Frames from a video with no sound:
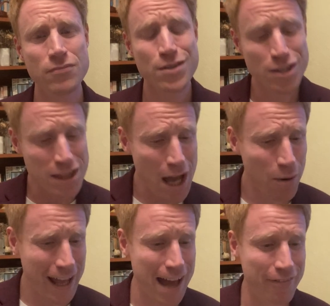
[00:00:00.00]
So there
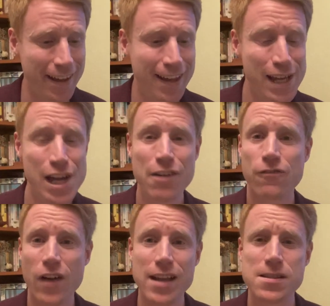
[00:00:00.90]
we have it,
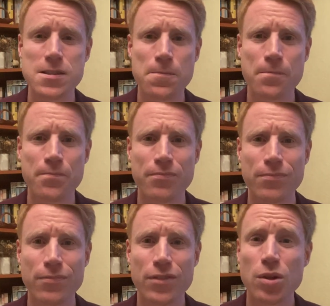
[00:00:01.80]
friends.
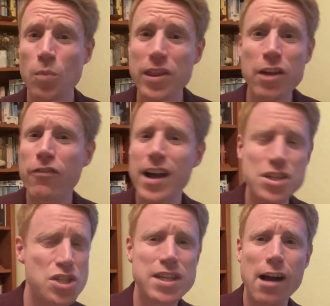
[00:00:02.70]
Whether you
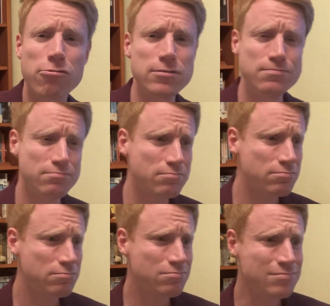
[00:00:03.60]
find yourself
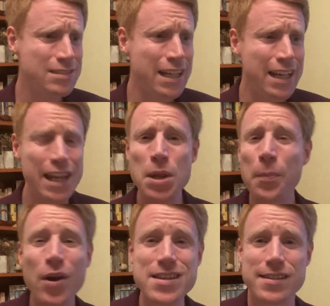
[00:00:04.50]
in the
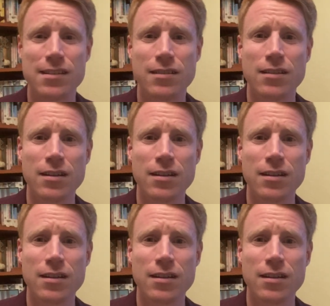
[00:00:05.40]
prison,